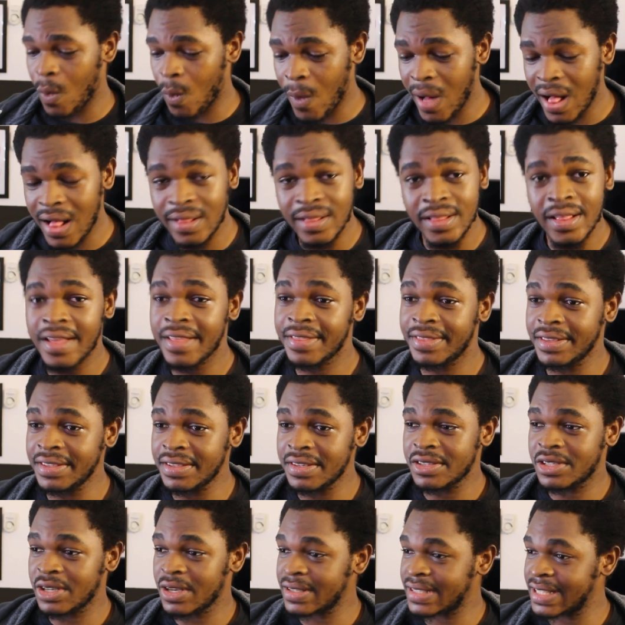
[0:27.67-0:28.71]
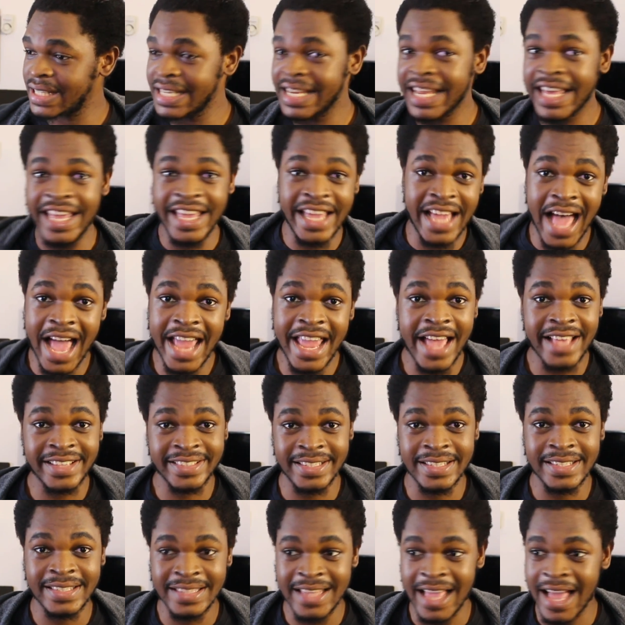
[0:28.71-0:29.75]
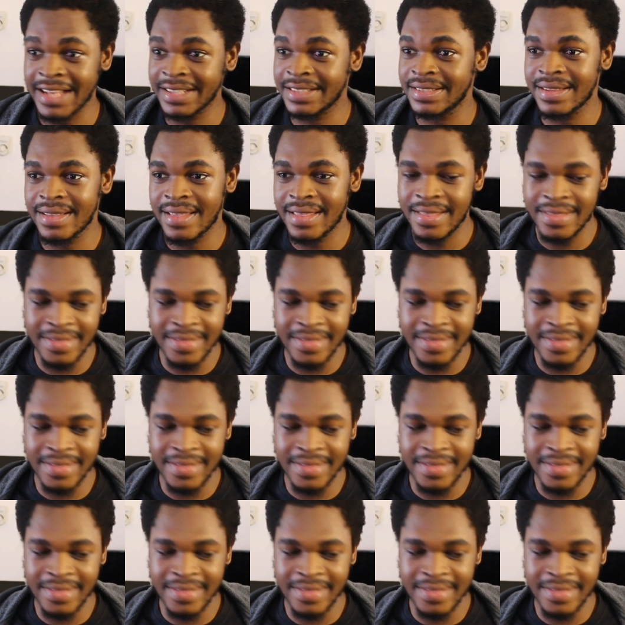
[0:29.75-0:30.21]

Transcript: well, this is just an A I assistant